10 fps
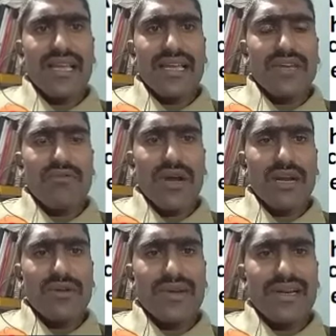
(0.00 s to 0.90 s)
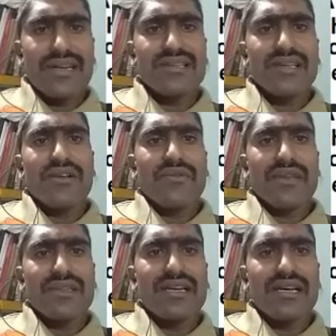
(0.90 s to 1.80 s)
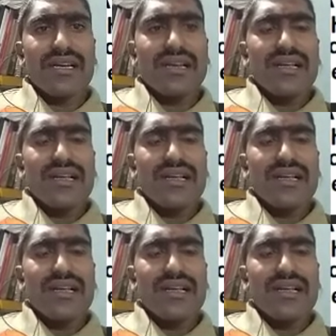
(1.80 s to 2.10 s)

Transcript: evaluates whether